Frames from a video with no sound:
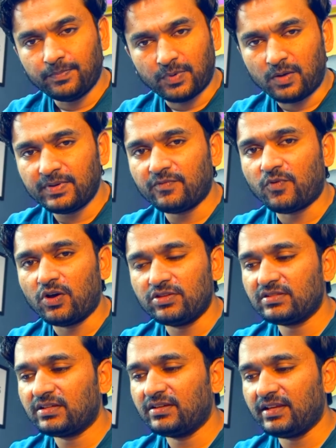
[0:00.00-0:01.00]
Prompt
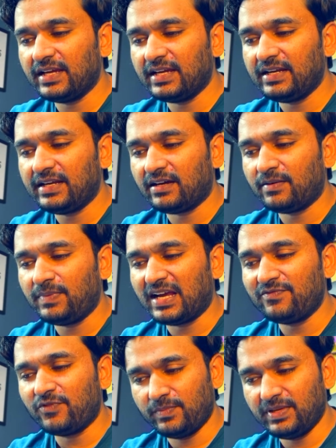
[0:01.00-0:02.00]
was, create a
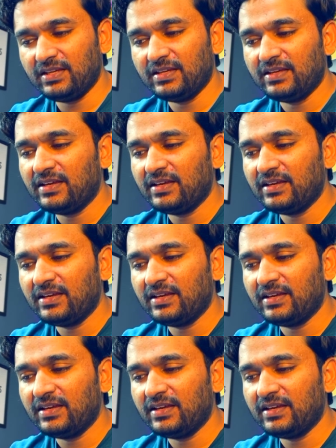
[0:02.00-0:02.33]
plan for me